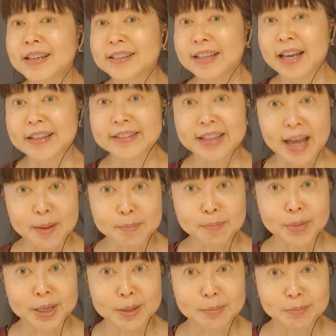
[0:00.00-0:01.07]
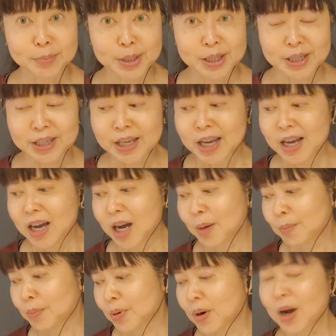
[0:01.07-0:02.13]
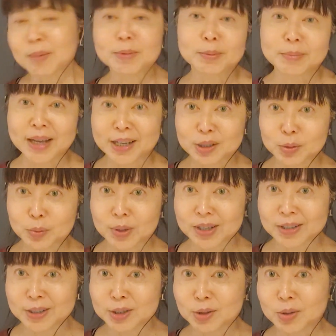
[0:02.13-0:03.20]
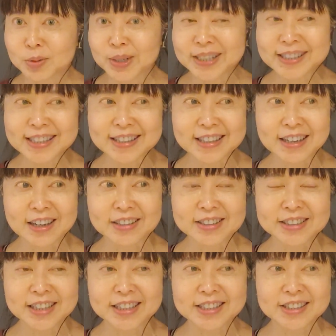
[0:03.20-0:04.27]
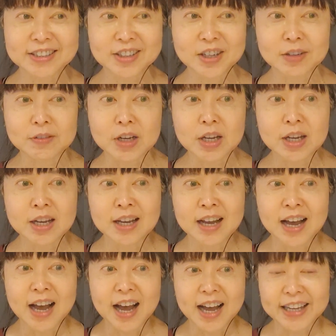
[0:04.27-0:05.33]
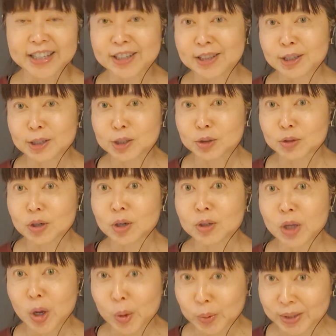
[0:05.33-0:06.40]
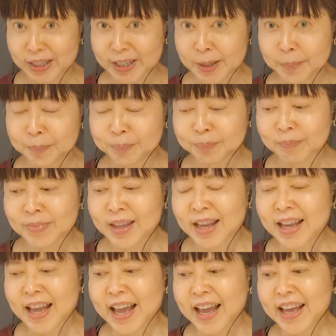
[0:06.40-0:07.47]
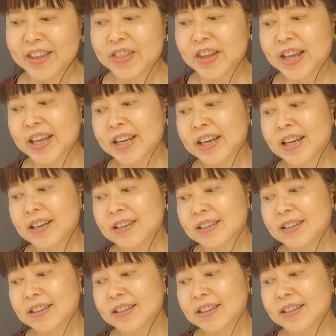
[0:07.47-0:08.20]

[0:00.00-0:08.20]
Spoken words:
that might be a problem as well. It's always in the context of high cholesterol only. And then